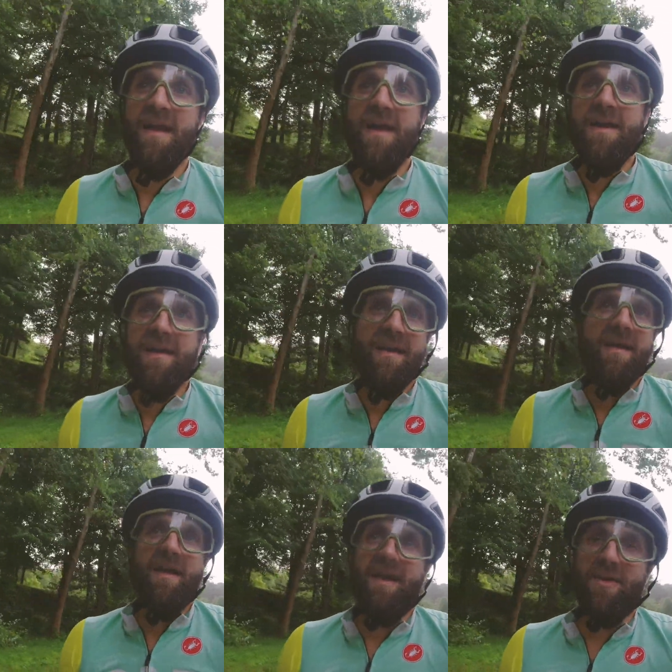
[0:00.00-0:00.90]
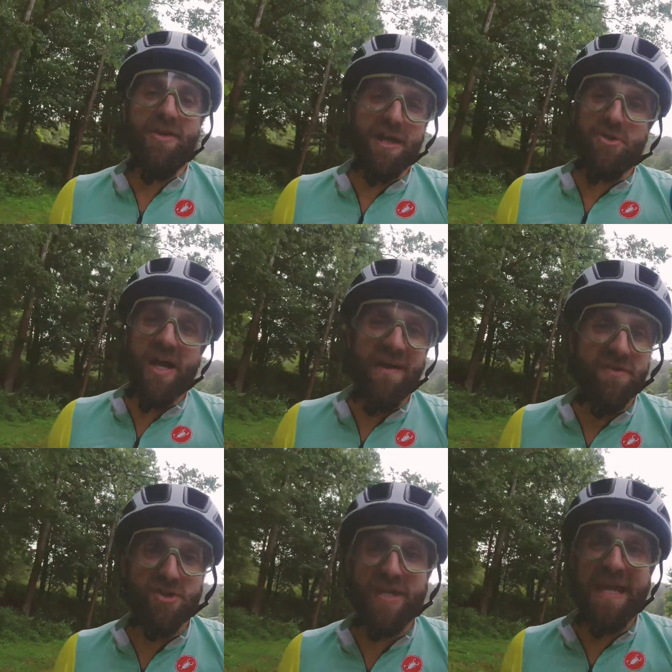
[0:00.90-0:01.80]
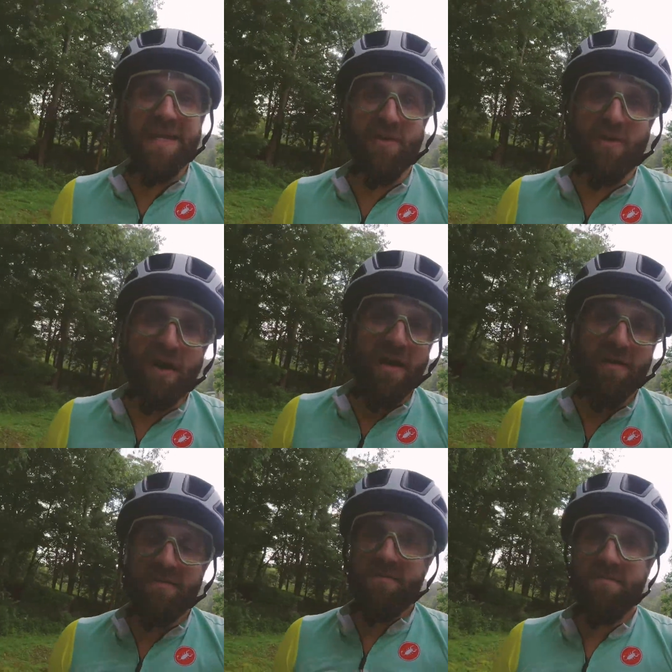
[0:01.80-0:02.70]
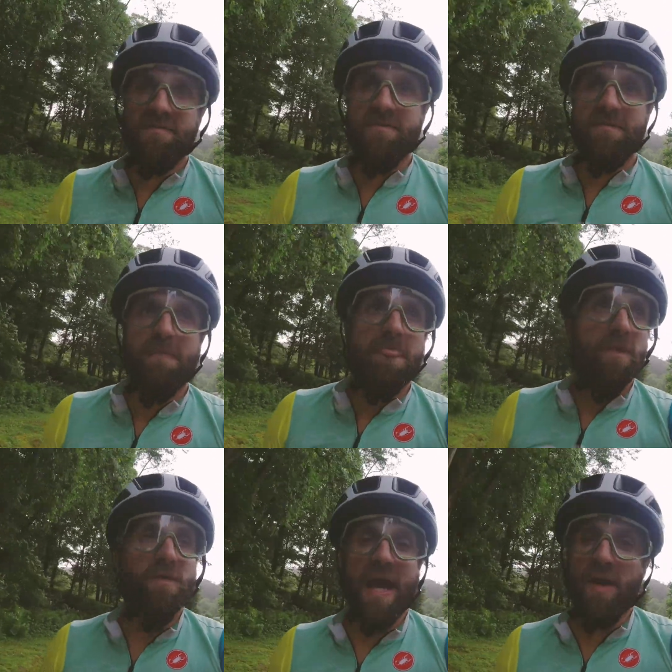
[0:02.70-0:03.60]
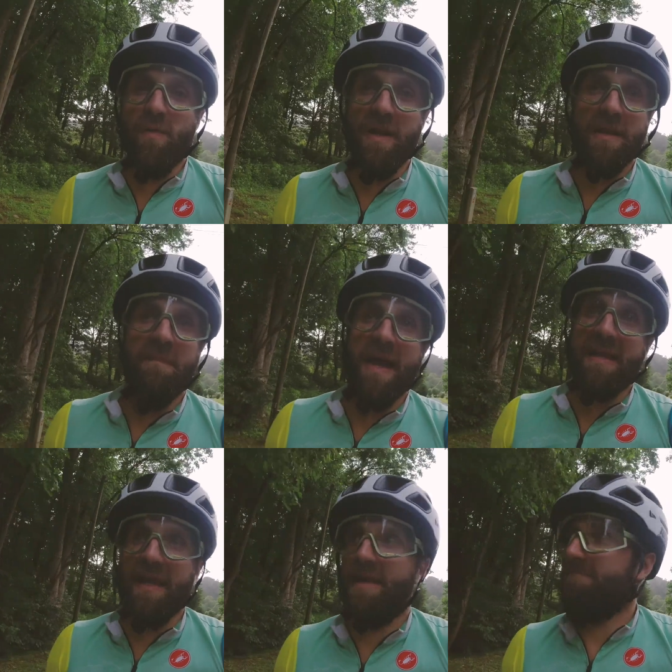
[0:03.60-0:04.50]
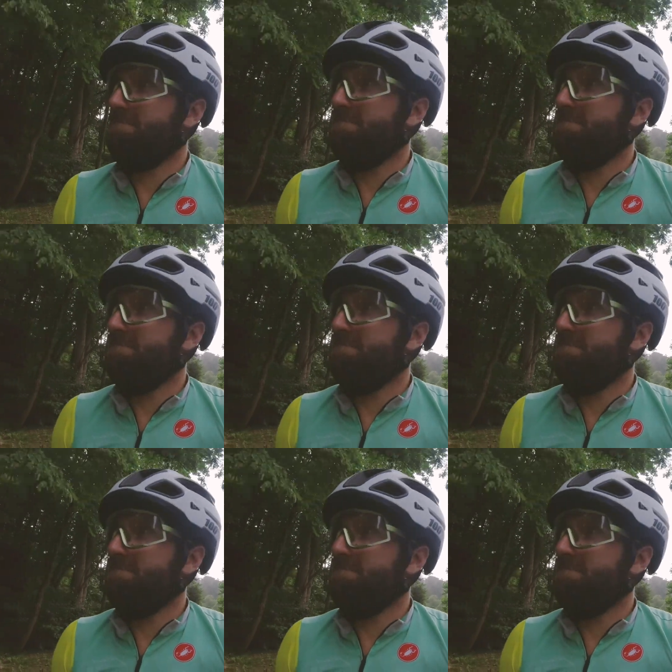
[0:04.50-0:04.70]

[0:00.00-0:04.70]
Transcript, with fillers: You got to drive your stake in the ground. You got to really make it.